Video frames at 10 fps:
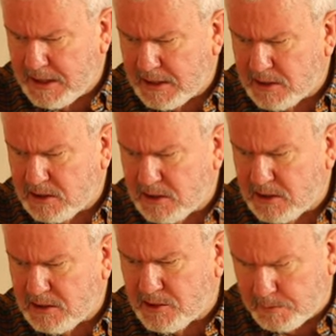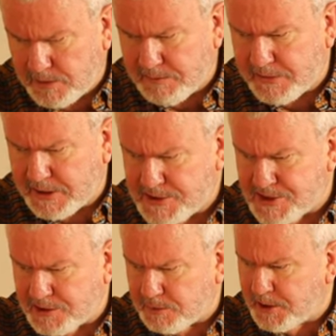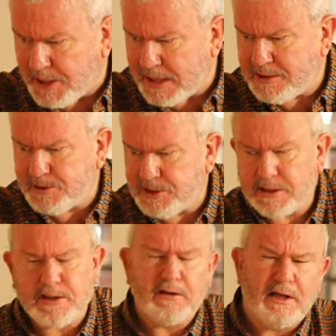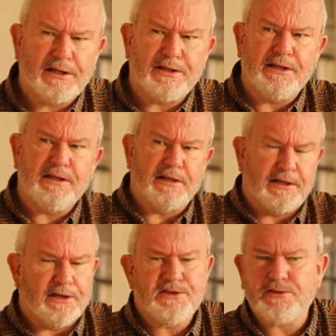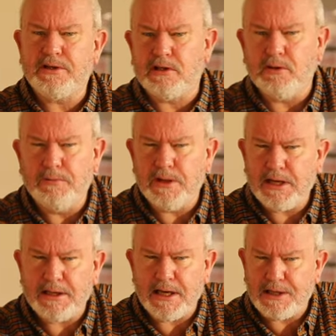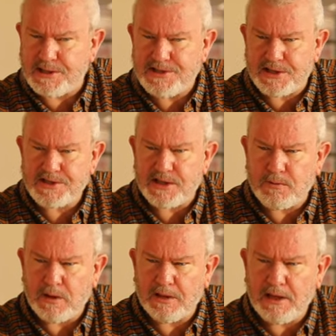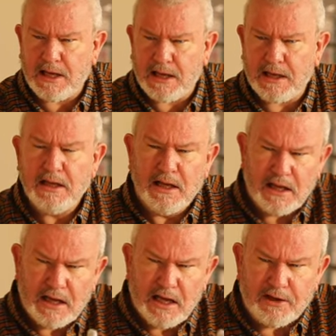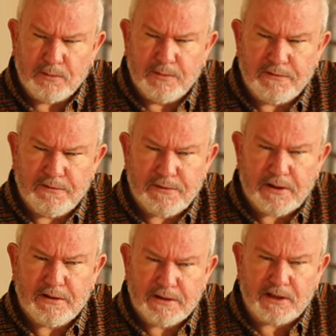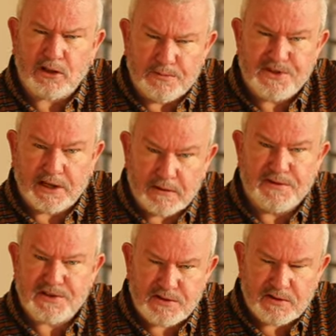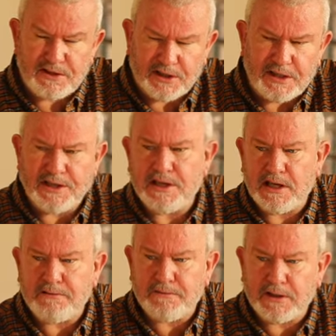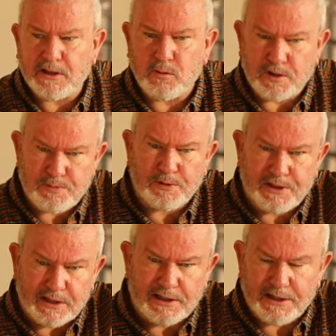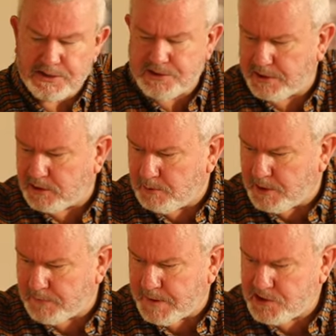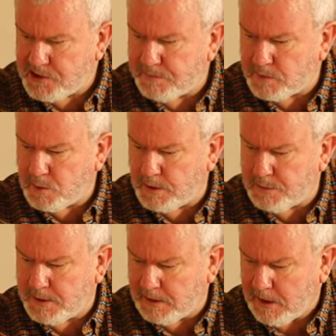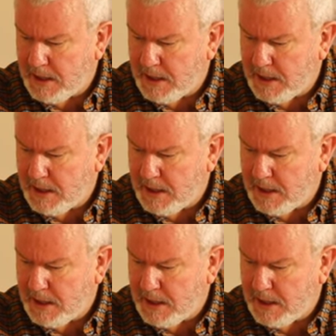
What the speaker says: a number of fires in Dublin, and in particular at the Kildare Street Club in 1860, when a number of the club's servants died in a fire which put the Kildare Street Club out of action for quite a while.